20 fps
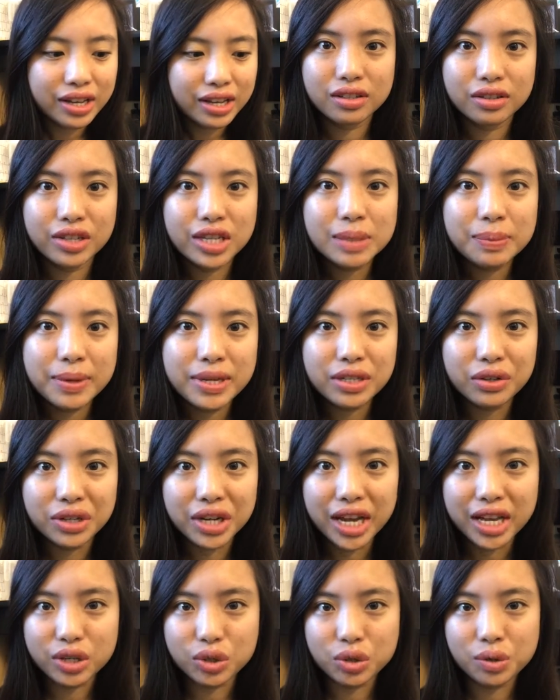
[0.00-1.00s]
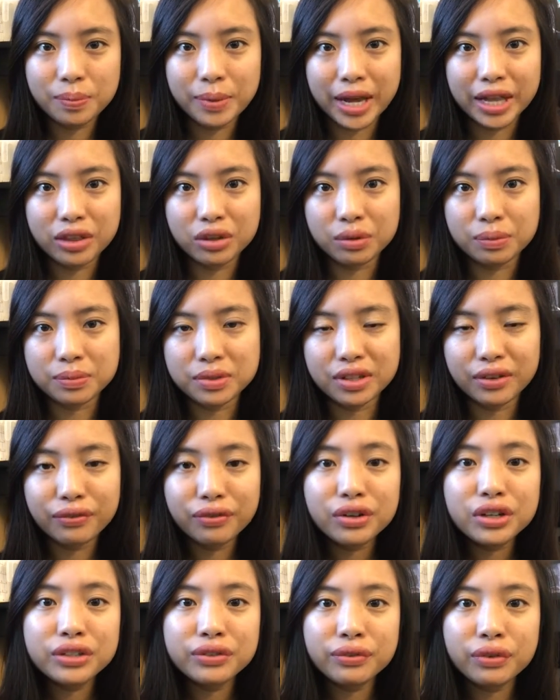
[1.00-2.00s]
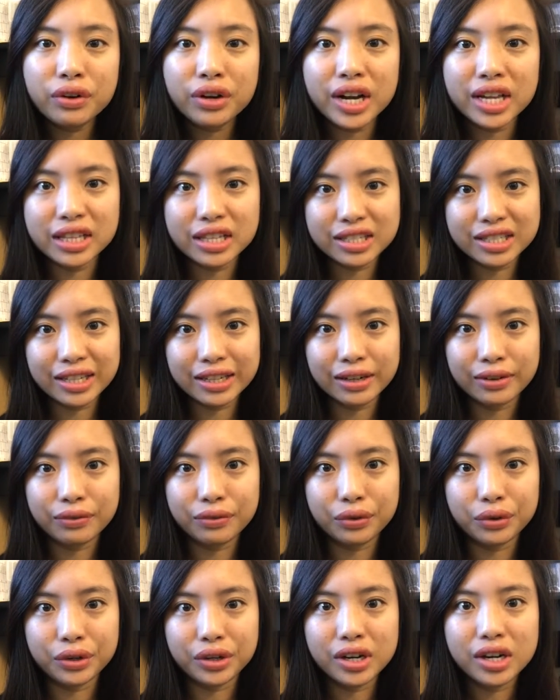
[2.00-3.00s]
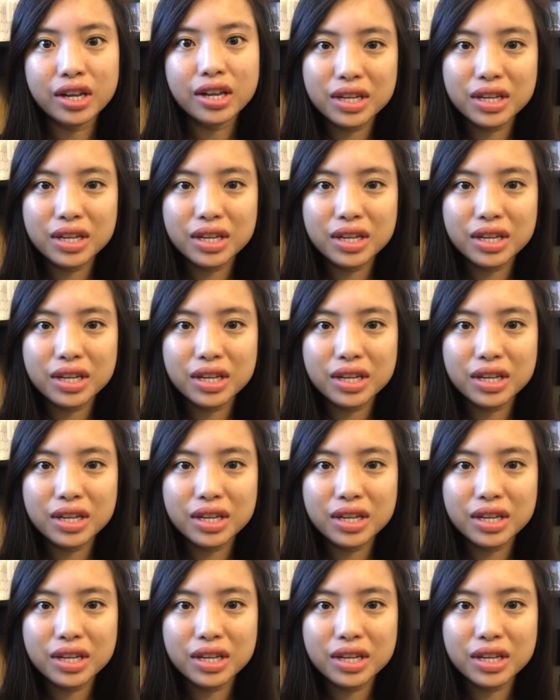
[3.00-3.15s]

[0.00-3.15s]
So this place only had two bathrooms, the first floor and the second floor,